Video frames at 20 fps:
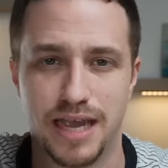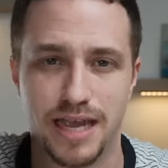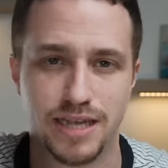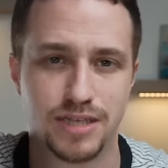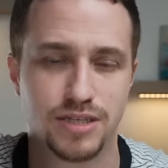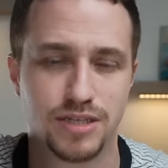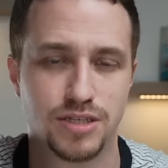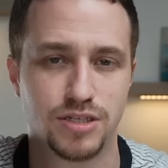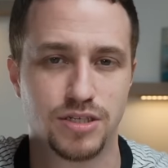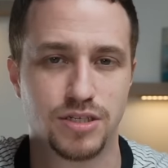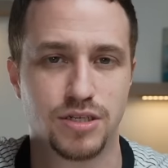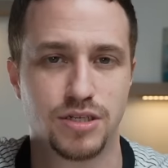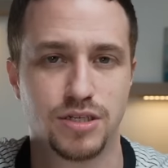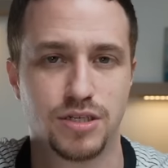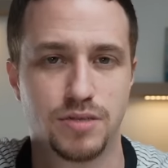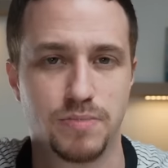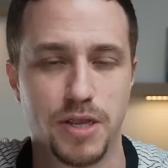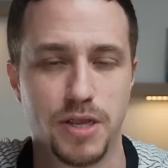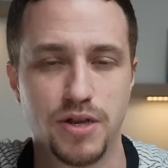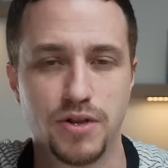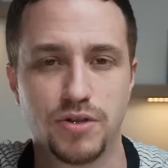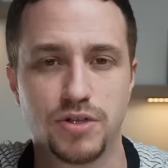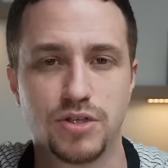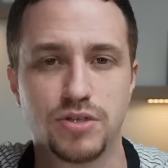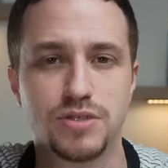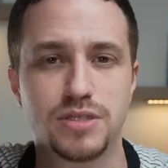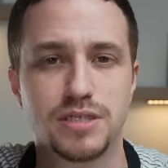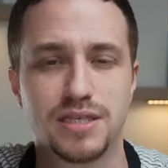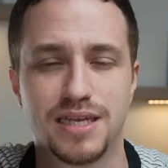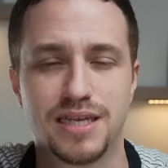And Peter
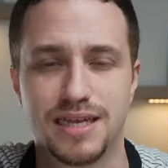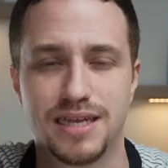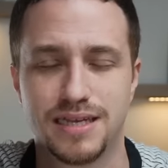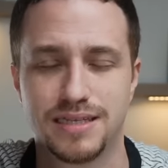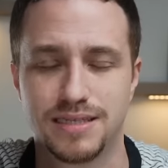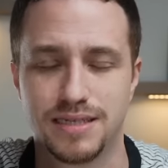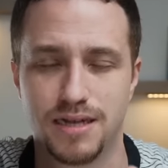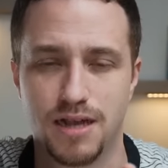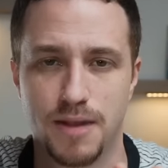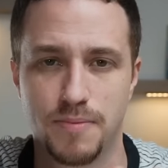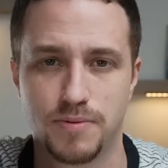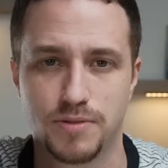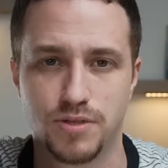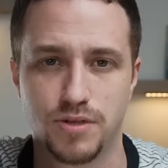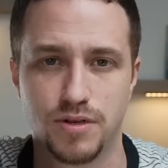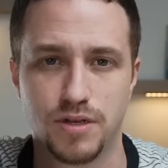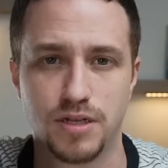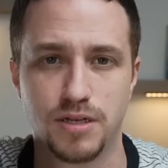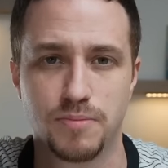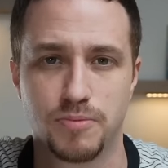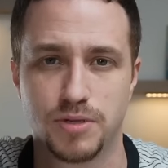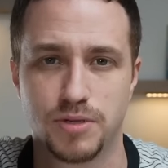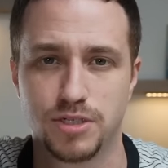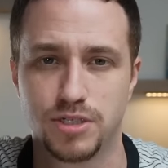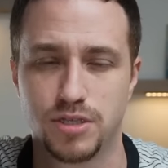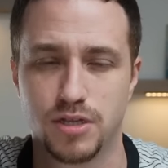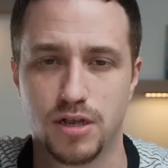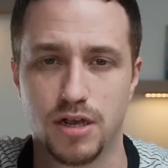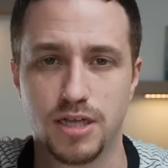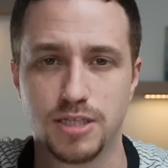uses it as an opportunity to
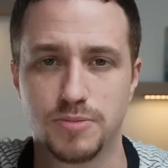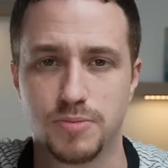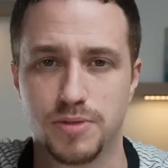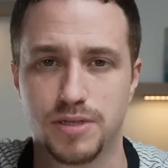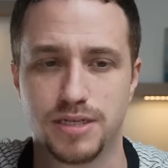preach the gospel.